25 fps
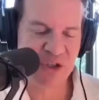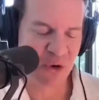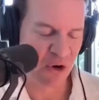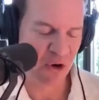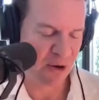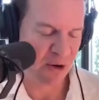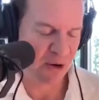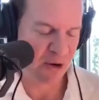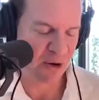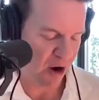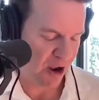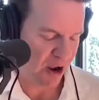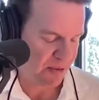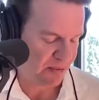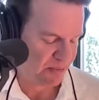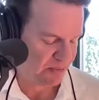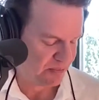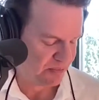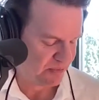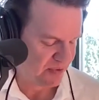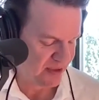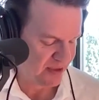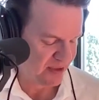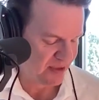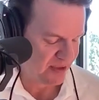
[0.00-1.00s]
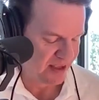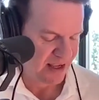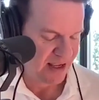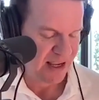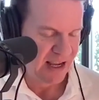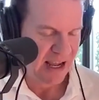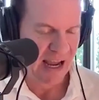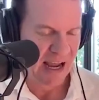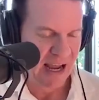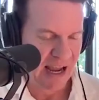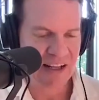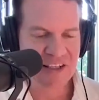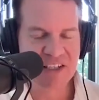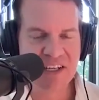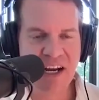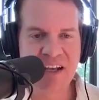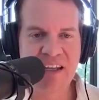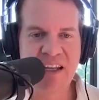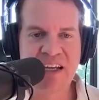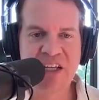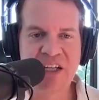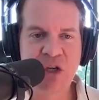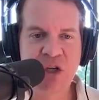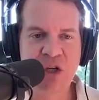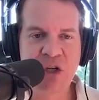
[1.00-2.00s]
story, Brian. And it's
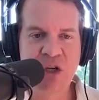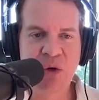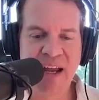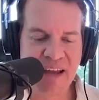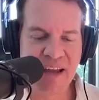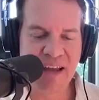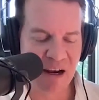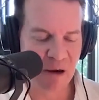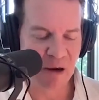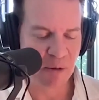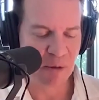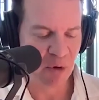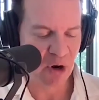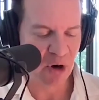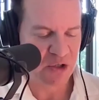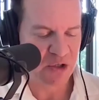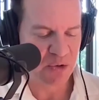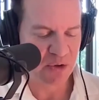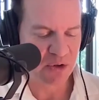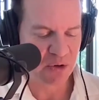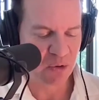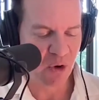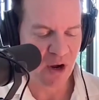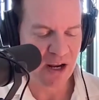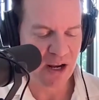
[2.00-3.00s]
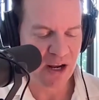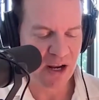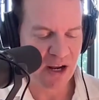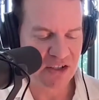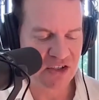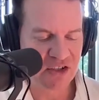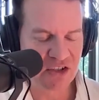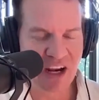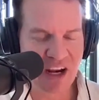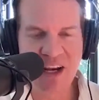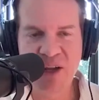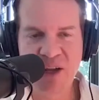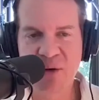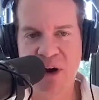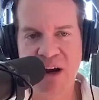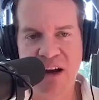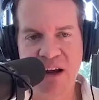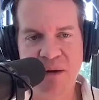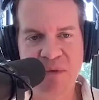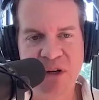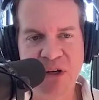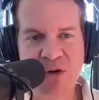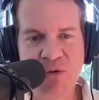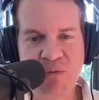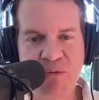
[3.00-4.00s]
not like you hadn't had a brush with greatness
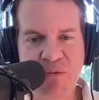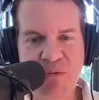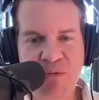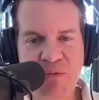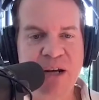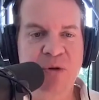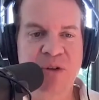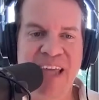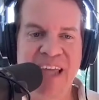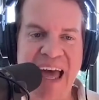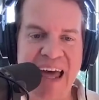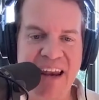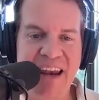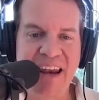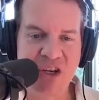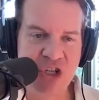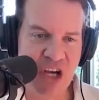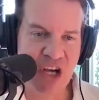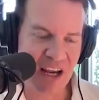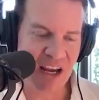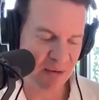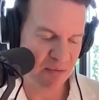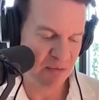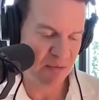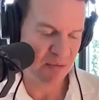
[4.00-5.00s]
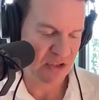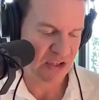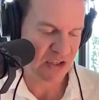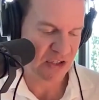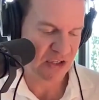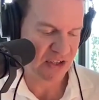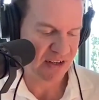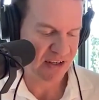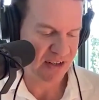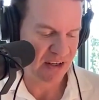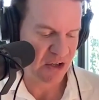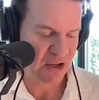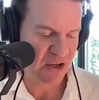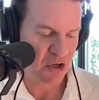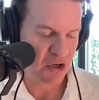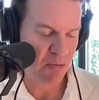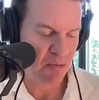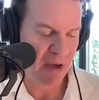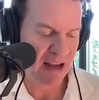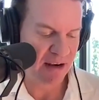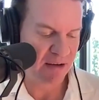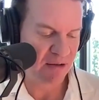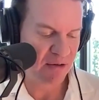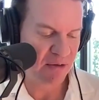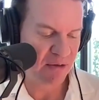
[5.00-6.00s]
anyway. I mean, you played with Etta James. You
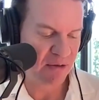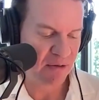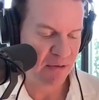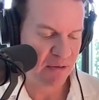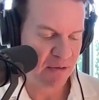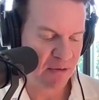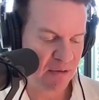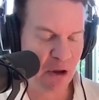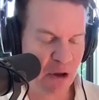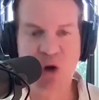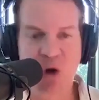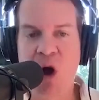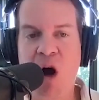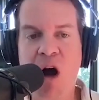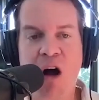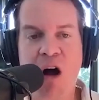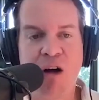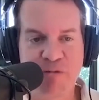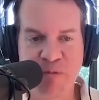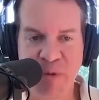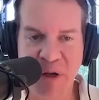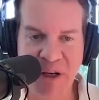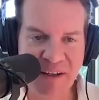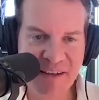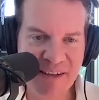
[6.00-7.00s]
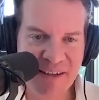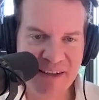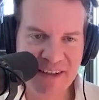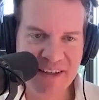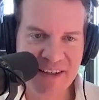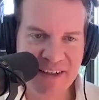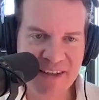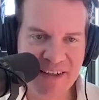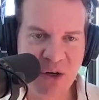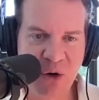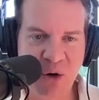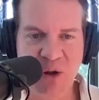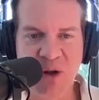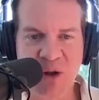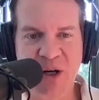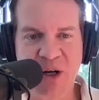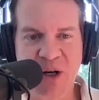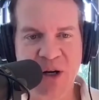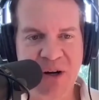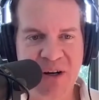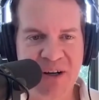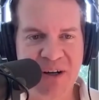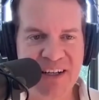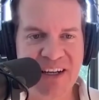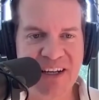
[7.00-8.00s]
met Phil Kaufman
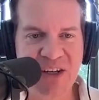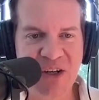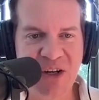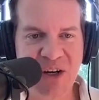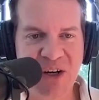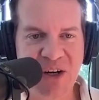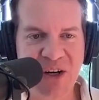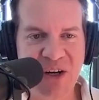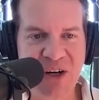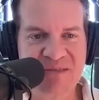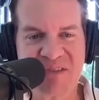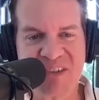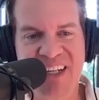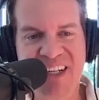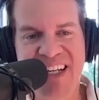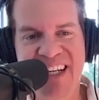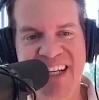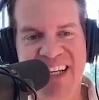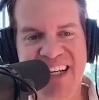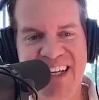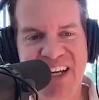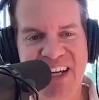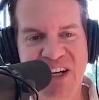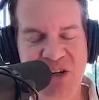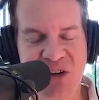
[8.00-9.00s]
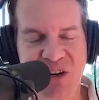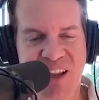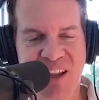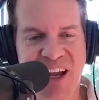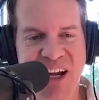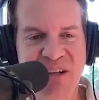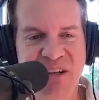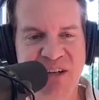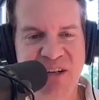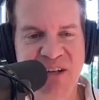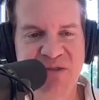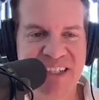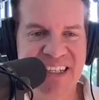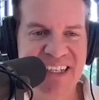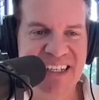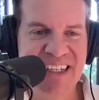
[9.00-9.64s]
earlier in your life,